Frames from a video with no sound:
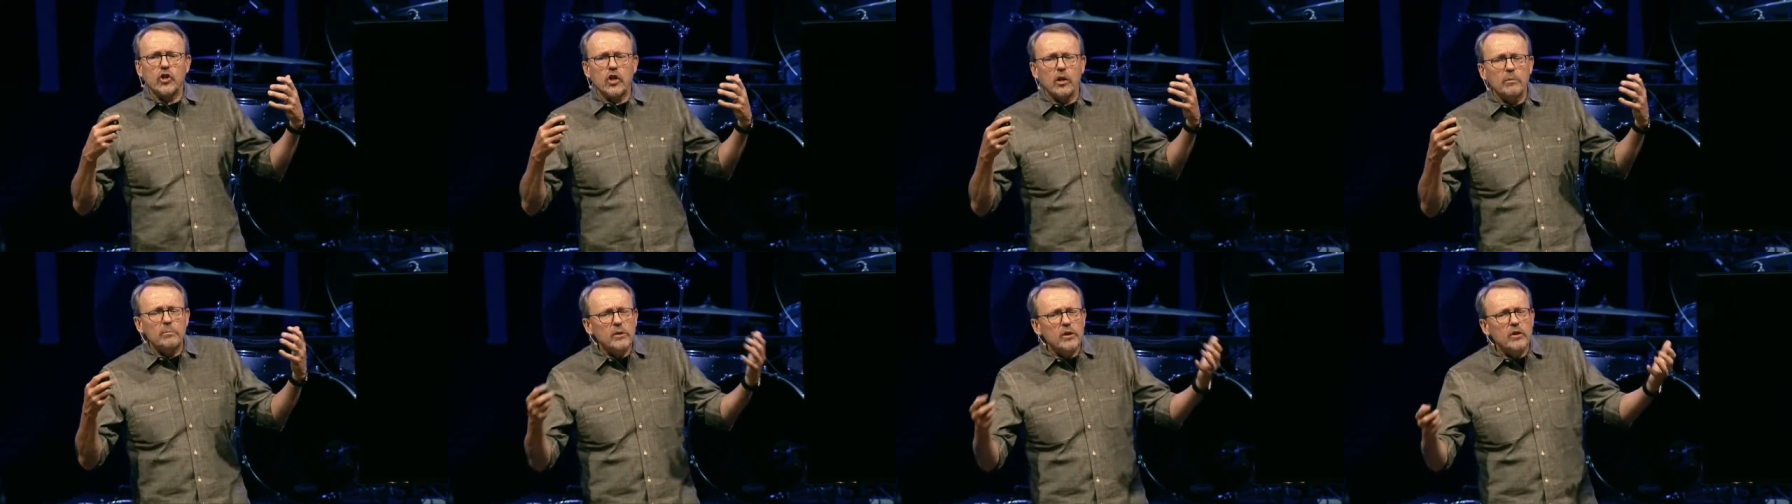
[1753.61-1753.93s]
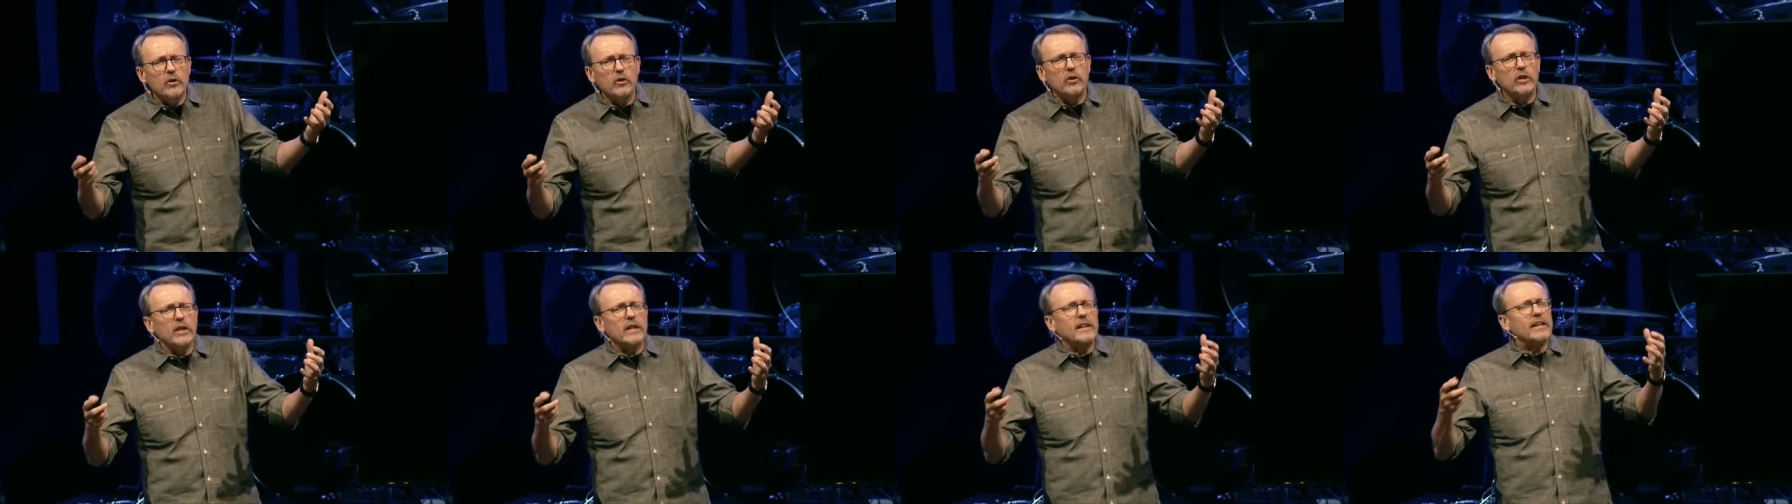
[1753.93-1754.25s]

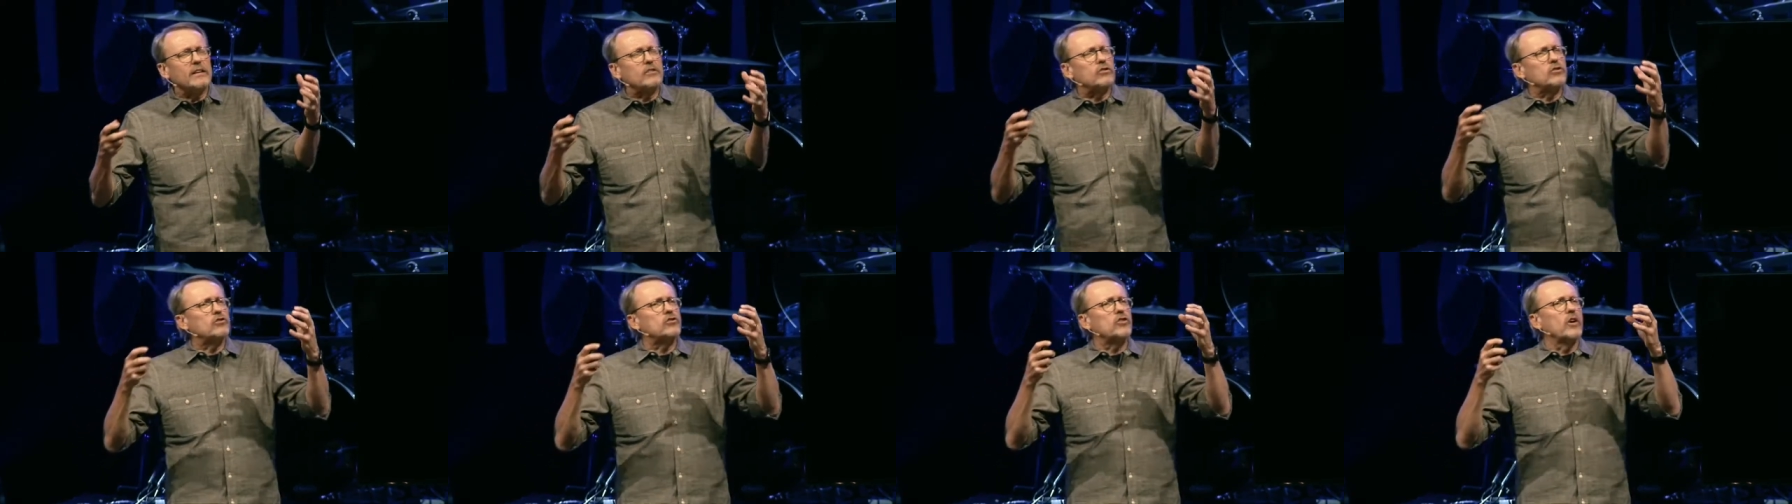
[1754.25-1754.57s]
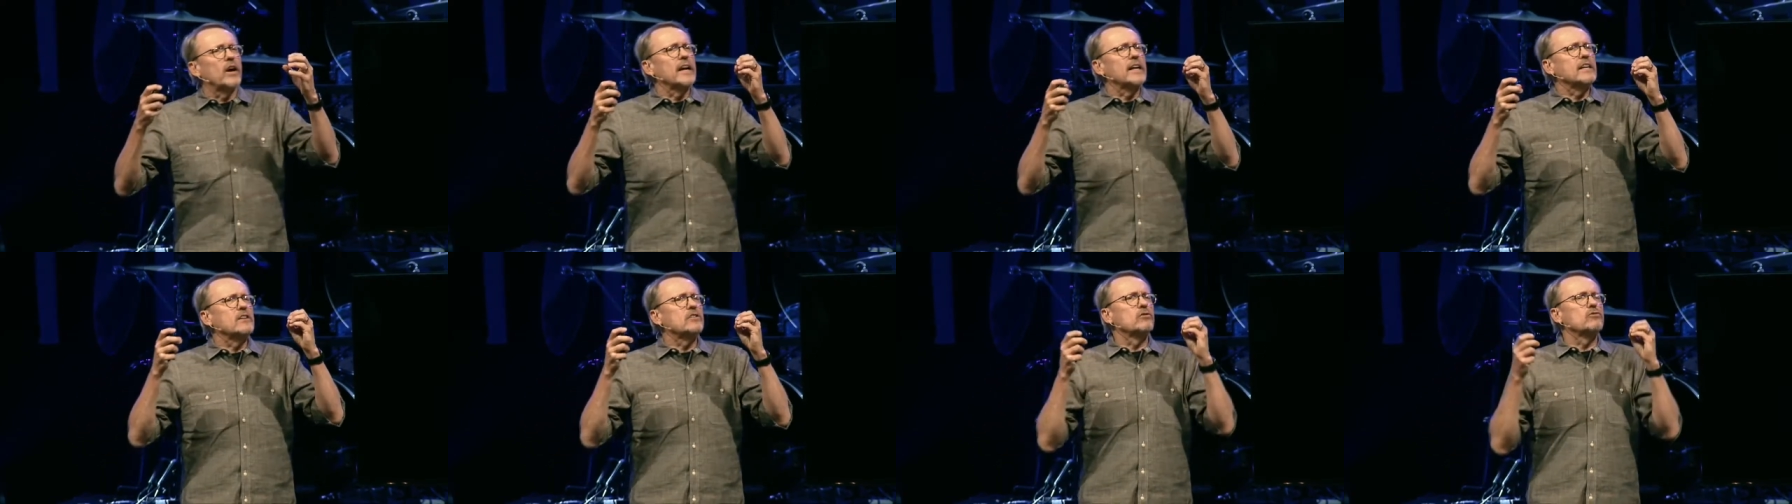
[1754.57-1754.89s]
community that's
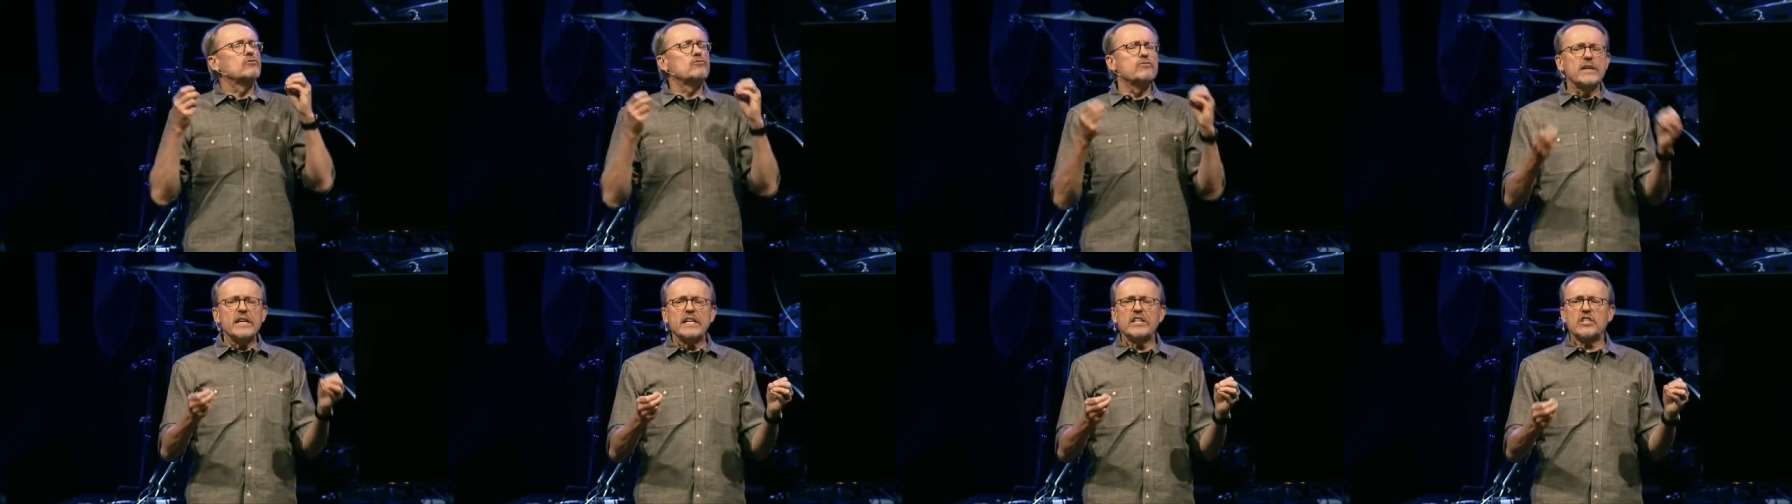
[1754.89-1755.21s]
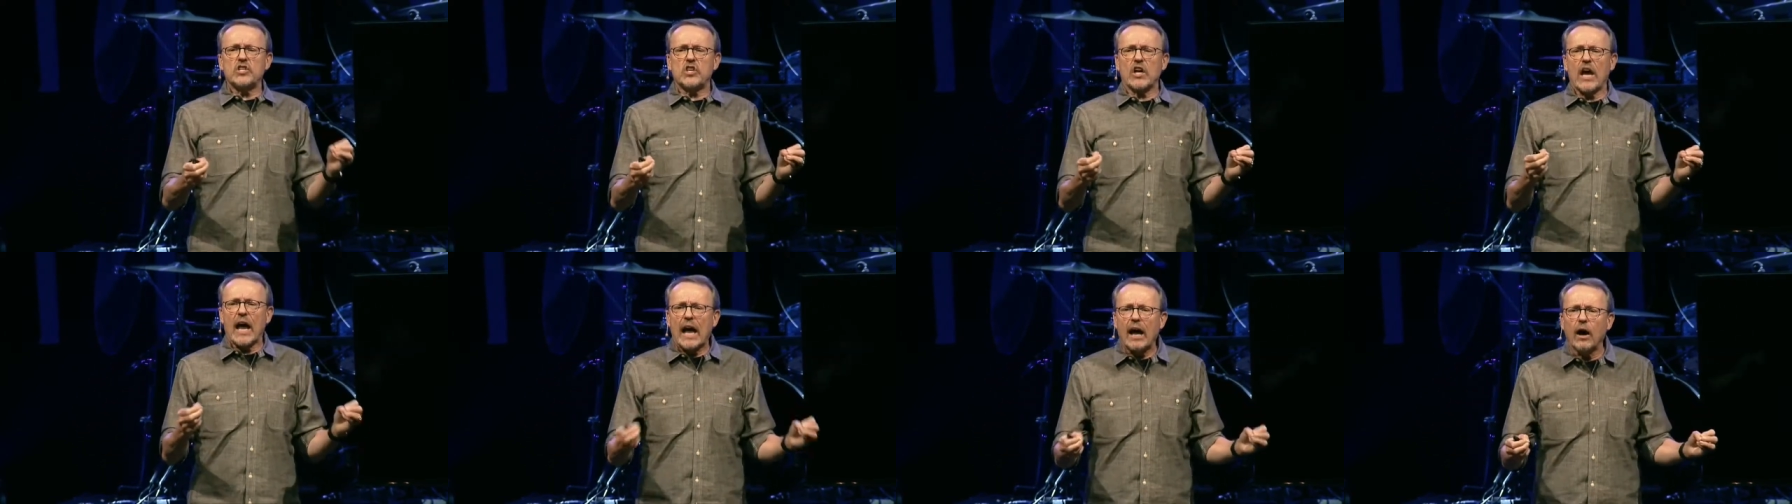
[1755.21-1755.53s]
trying to
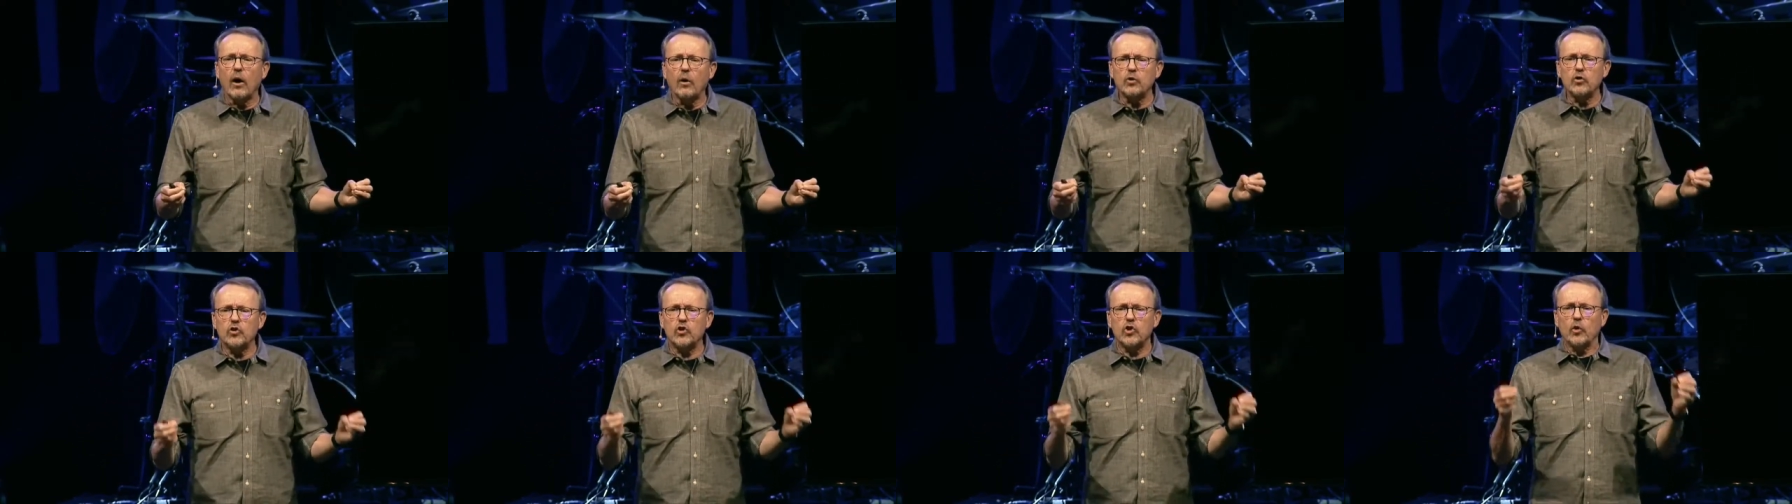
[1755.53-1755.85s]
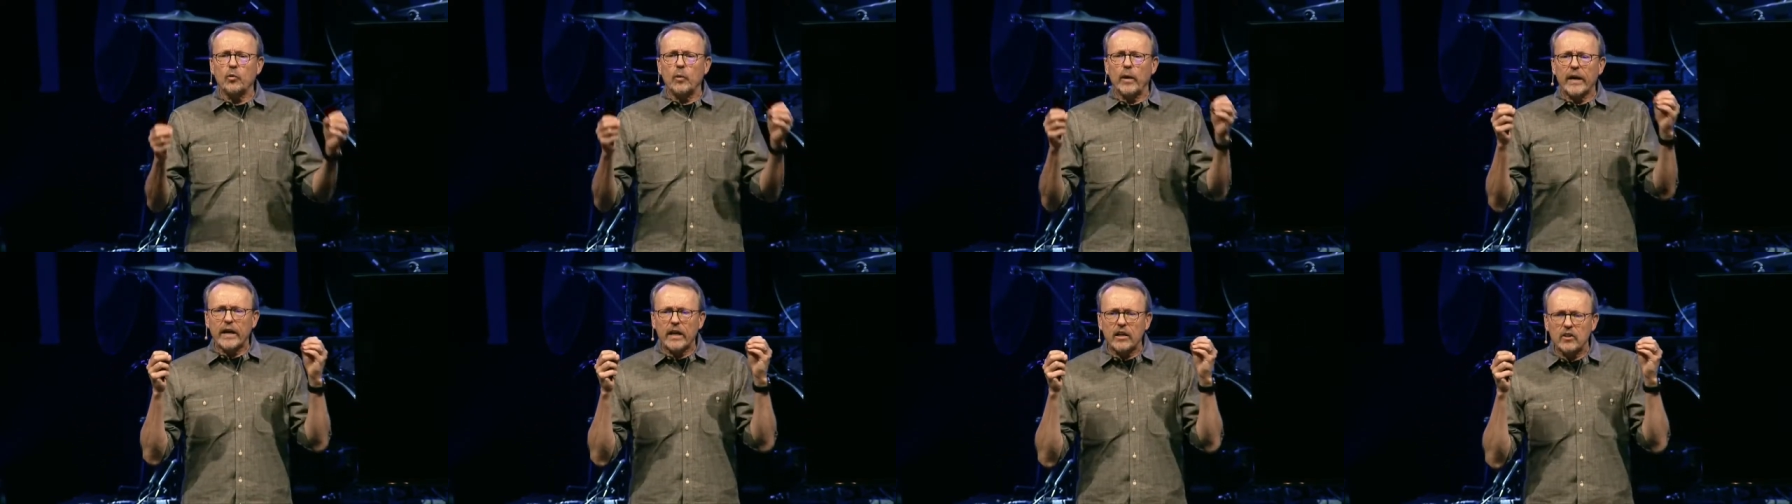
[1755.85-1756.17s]
reach out
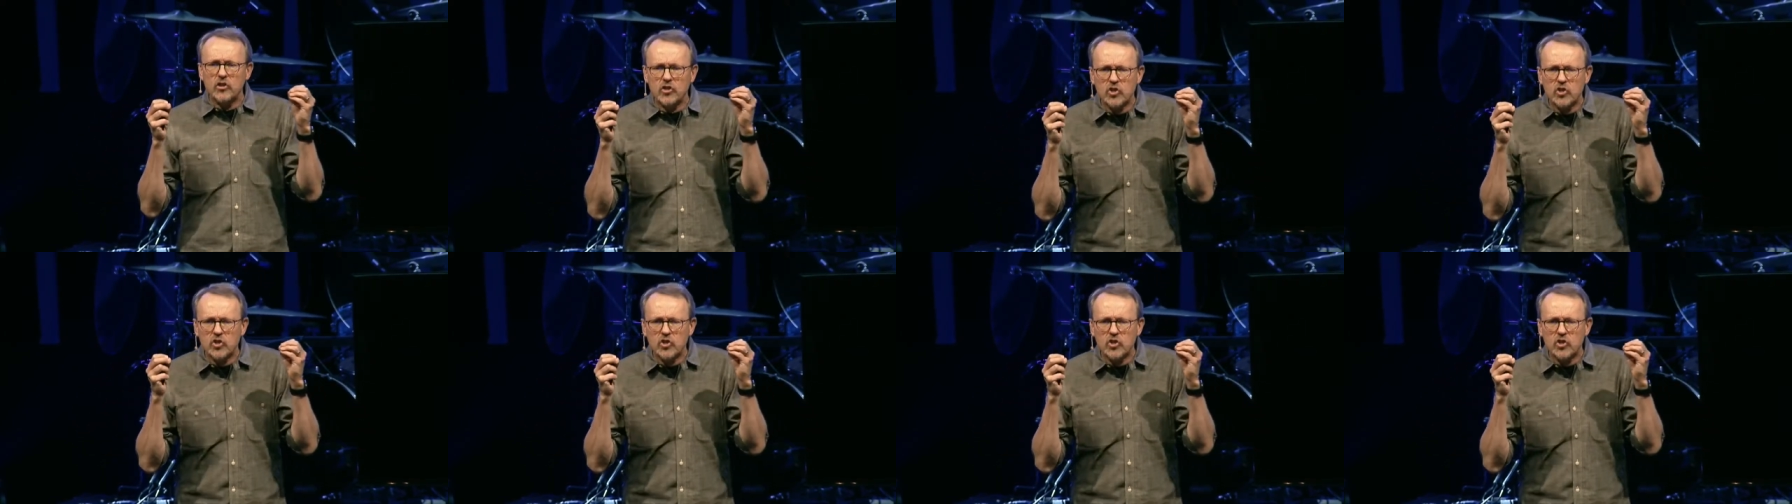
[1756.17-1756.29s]
to a